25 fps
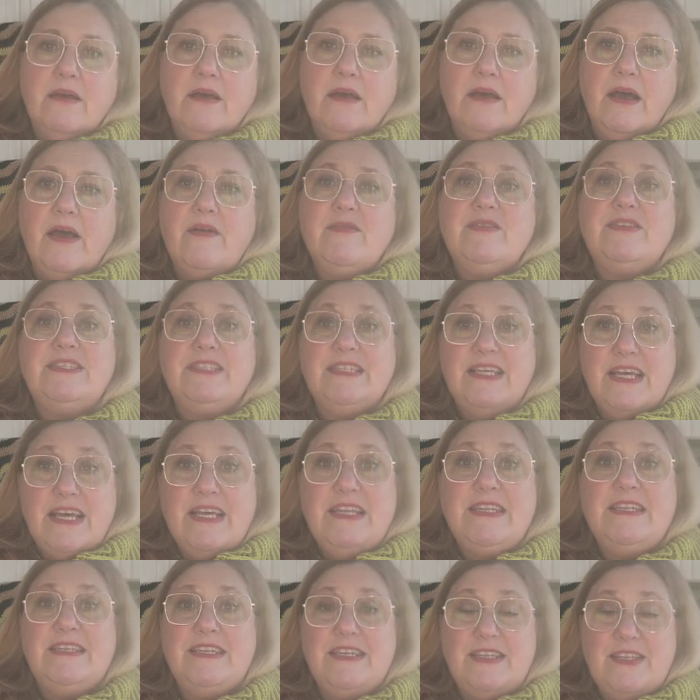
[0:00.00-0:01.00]
I've
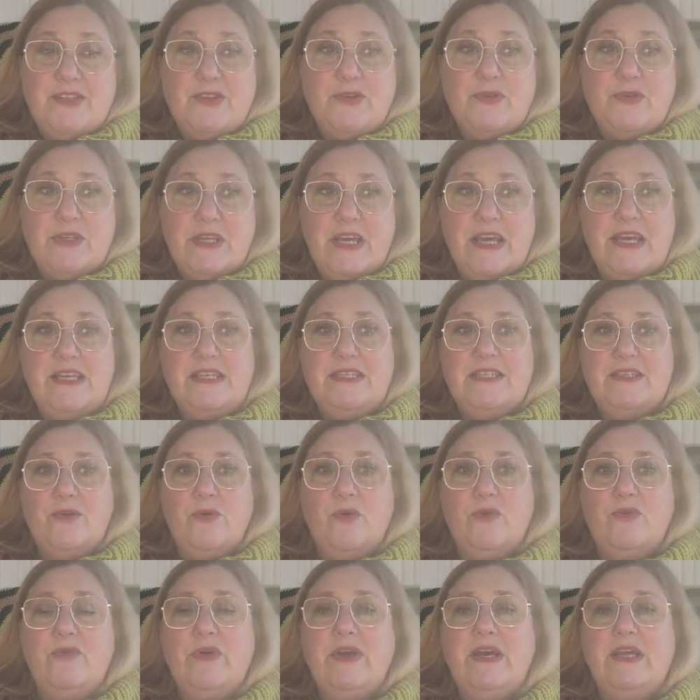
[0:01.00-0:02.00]
sent it to Daisy
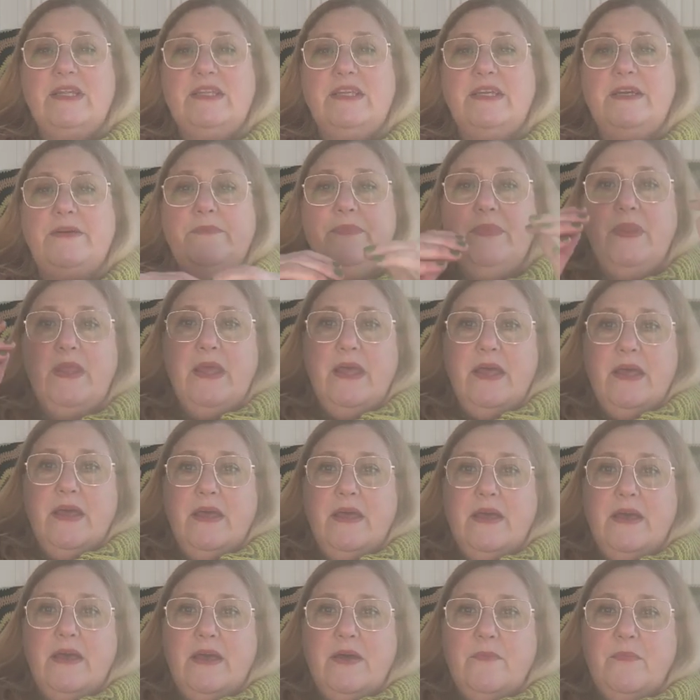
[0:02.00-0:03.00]
already,
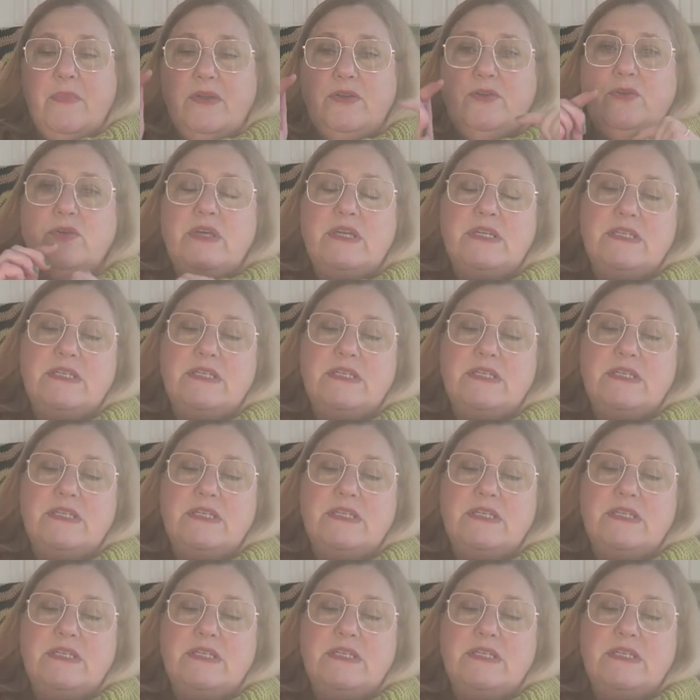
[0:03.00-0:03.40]
but you can